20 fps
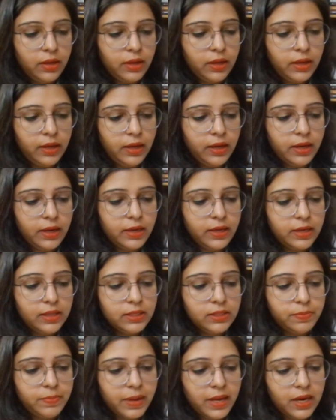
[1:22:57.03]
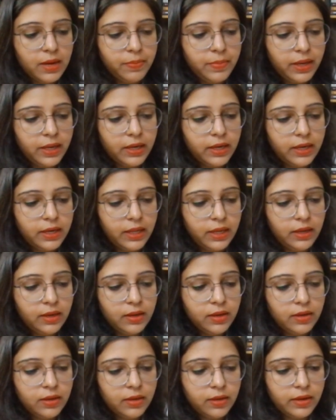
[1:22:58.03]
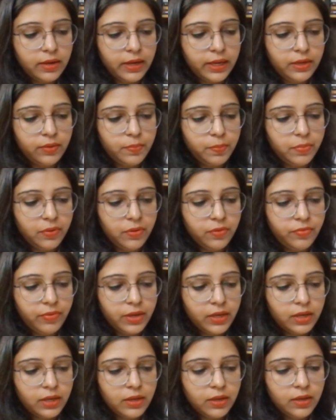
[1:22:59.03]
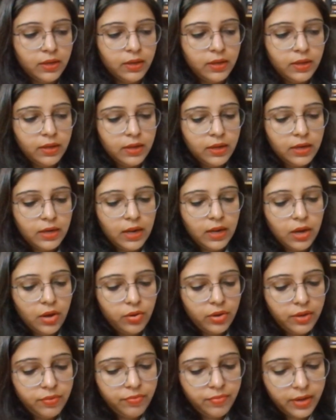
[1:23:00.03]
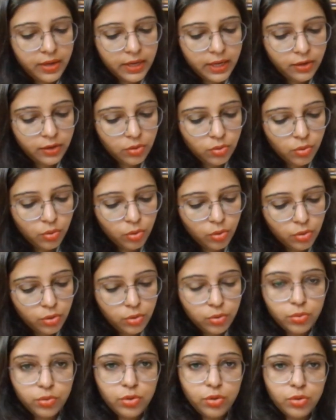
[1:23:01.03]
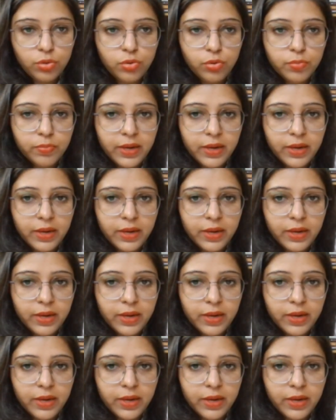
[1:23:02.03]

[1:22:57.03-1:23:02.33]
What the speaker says: Here it is paramagnetic. Right. Perfect. Now, if I write O2 2